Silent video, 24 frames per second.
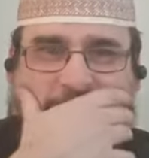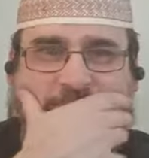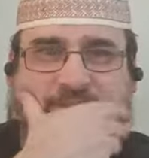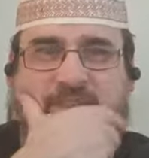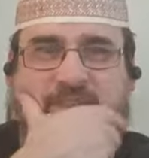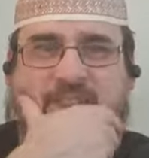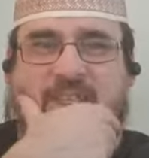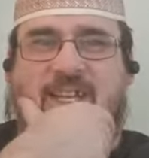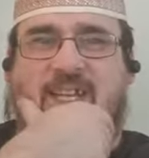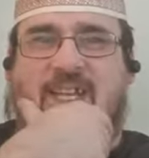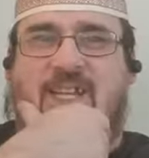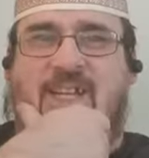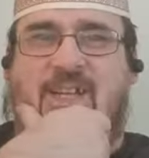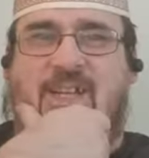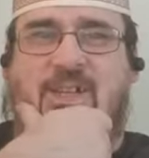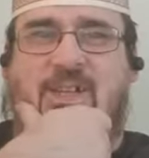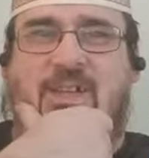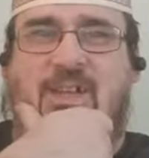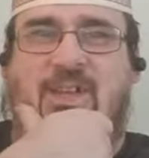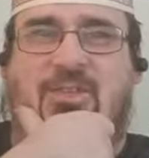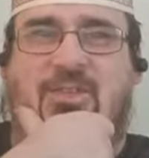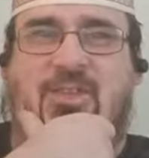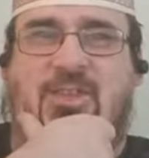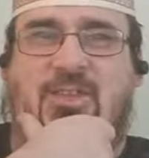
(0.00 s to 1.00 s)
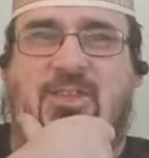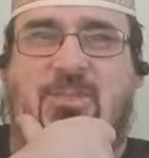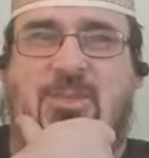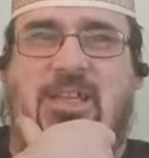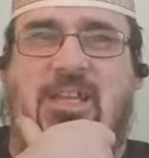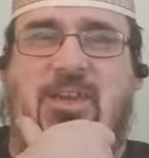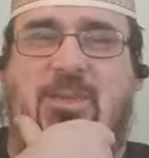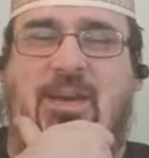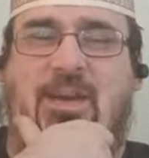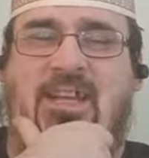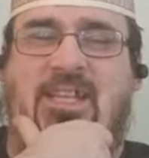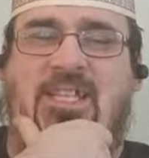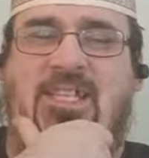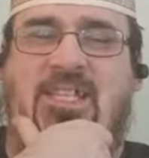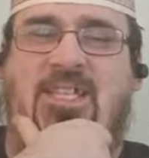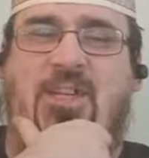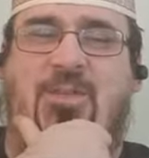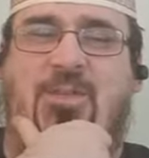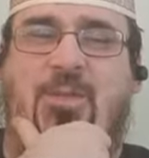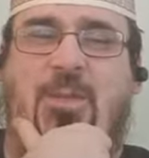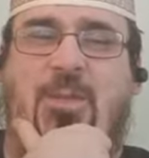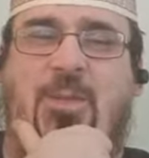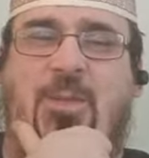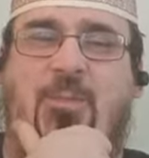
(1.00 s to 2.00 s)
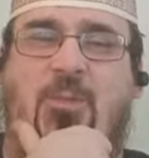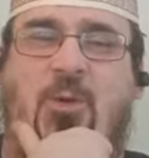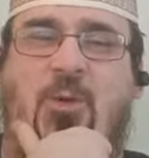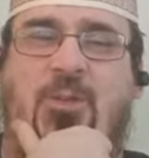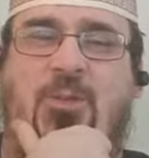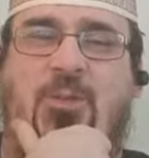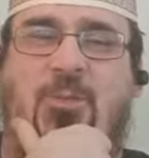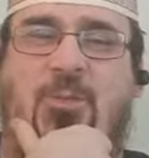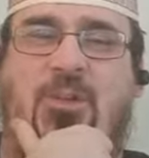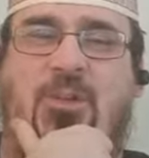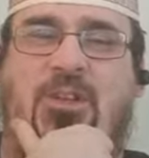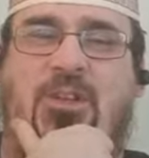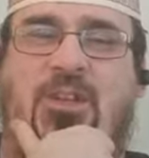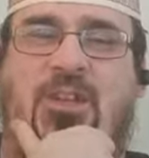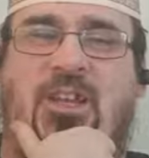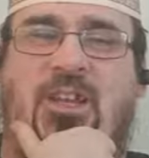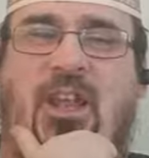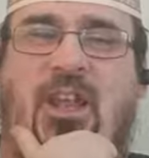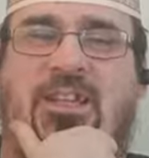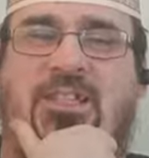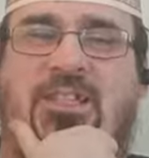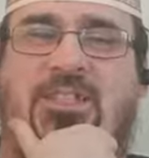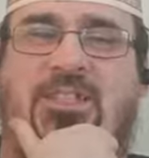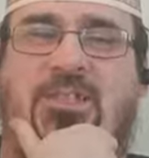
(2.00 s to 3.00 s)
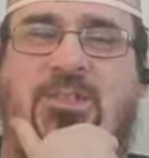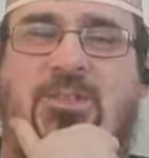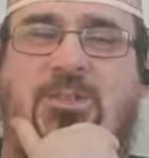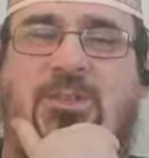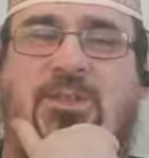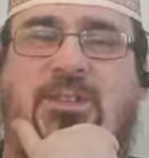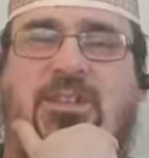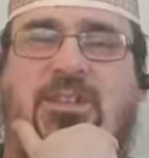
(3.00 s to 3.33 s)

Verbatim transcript: you know, you have to speak about yourself a bit more than what you'd like to.